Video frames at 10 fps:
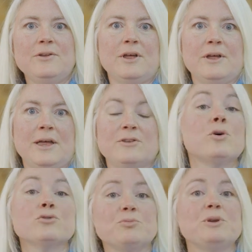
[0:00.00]
and
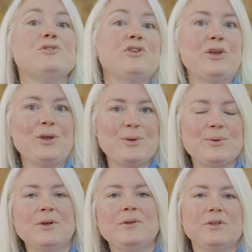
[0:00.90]
contribute to
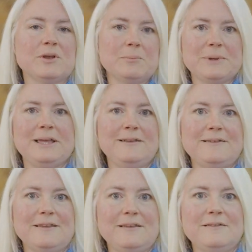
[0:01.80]
the
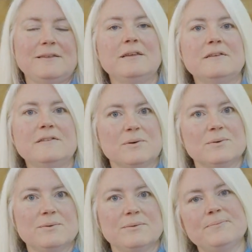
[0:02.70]
completed
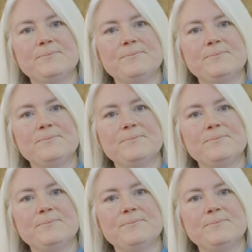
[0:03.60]
school.